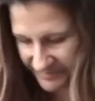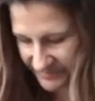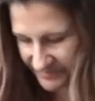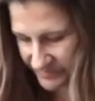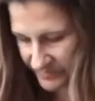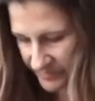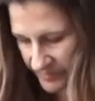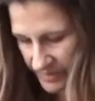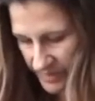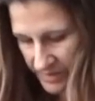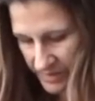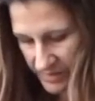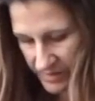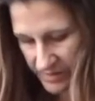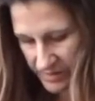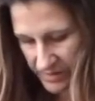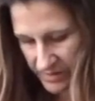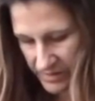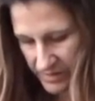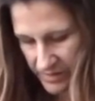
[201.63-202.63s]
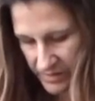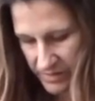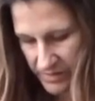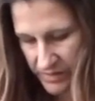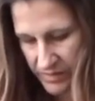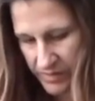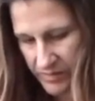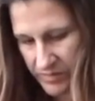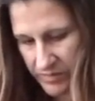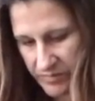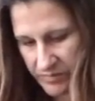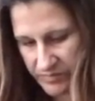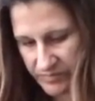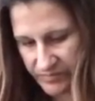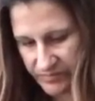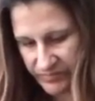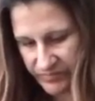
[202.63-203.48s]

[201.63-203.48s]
No one is speaking in this clip.